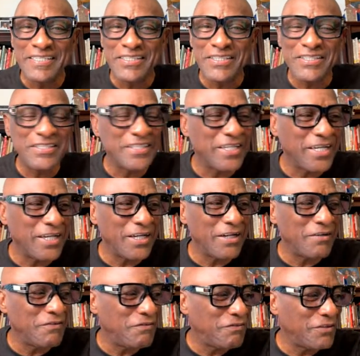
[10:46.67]
Sister
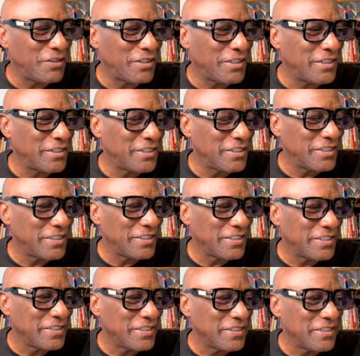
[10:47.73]
Gail, for
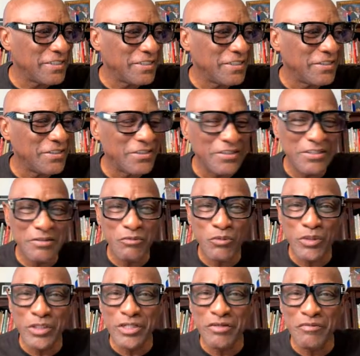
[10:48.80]
the
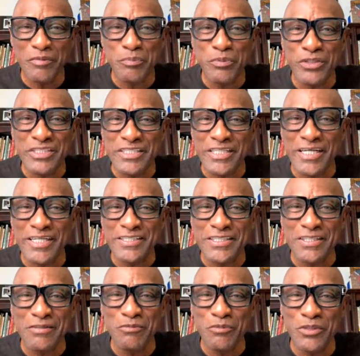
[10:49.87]
word of
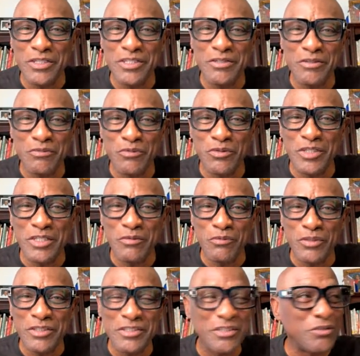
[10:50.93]
appreciation. We we
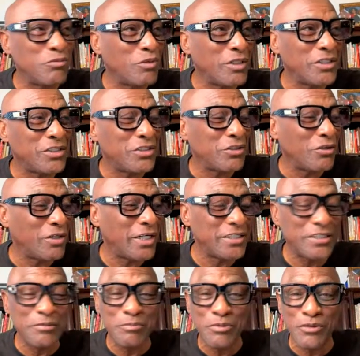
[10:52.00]
we just want to show
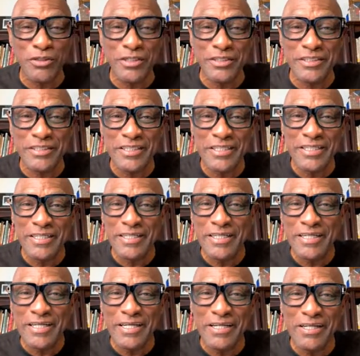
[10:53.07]
our support
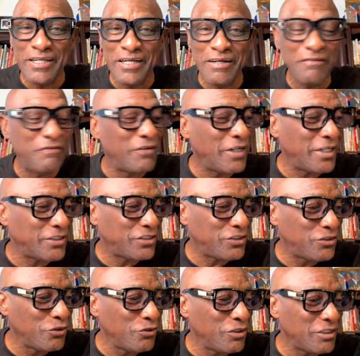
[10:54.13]
and love for our
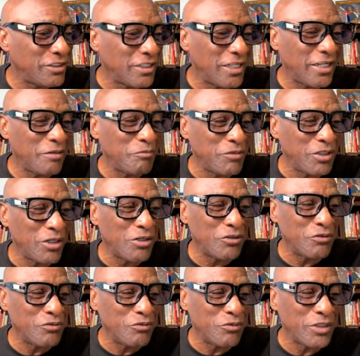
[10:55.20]
students. Let them
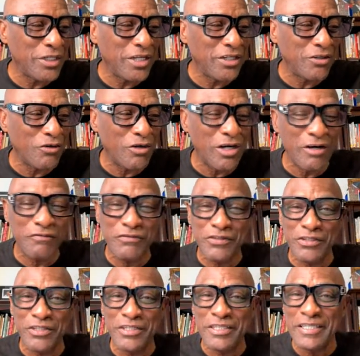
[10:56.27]
know when they go off
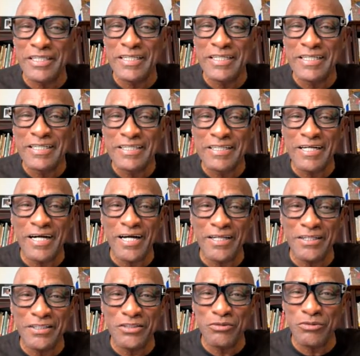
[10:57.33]
to
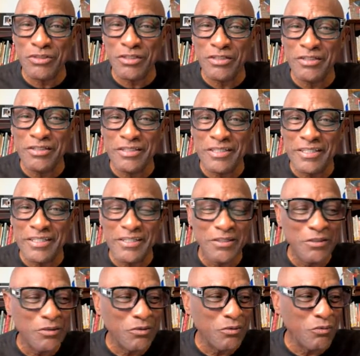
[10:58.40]
college
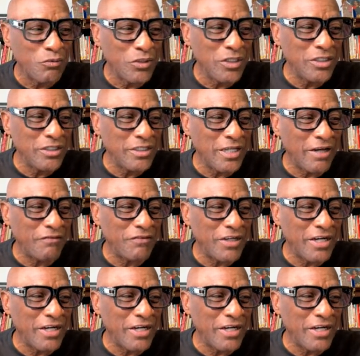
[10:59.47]
we have